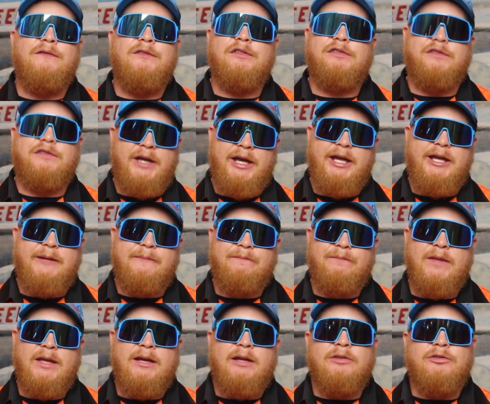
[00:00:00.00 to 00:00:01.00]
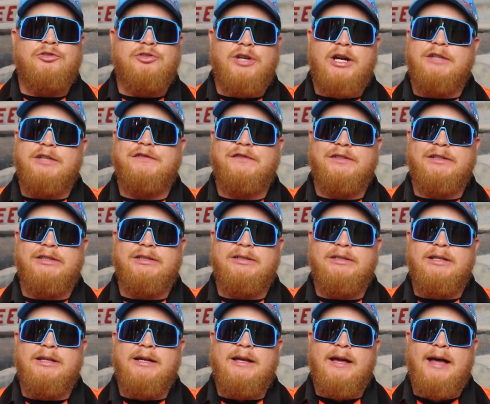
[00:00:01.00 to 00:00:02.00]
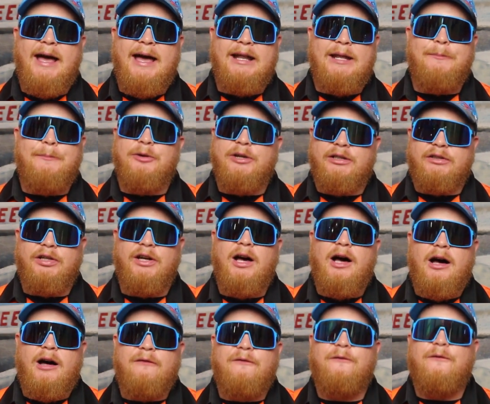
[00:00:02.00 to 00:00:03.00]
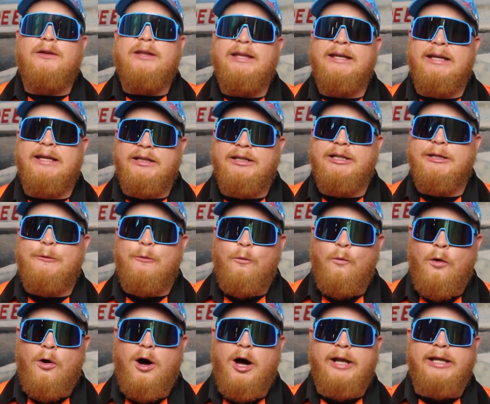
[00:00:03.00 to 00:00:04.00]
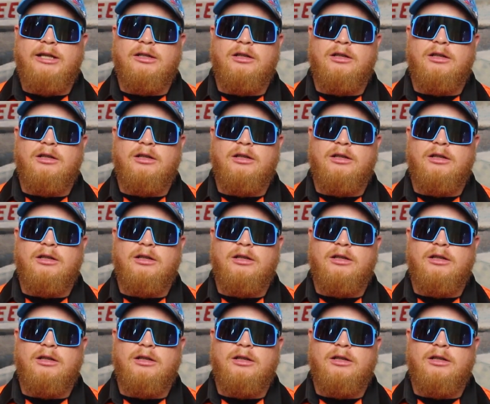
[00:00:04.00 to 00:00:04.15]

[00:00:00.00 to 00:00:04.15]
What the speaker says: the same. Justin had a pretty tough Indy 1.